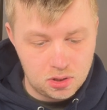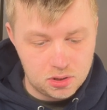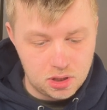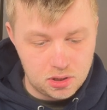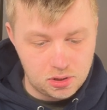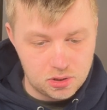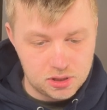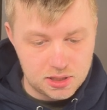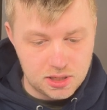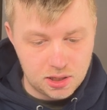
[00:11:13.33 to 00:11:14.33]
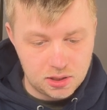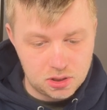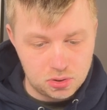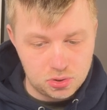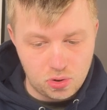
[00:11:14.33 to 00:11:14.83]
So let's go settings,
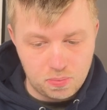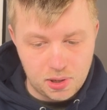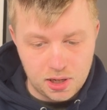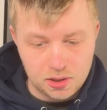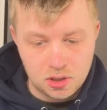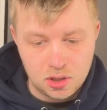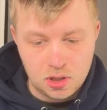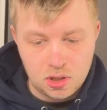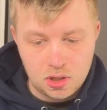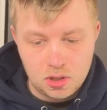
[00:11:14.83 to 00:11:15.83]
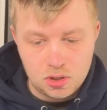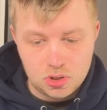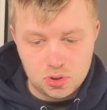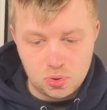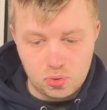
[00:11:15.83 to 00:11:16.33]
control plane,
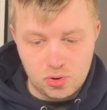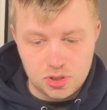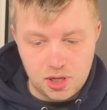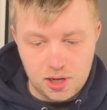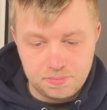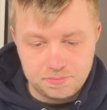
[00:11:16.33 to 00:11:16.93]
storage here.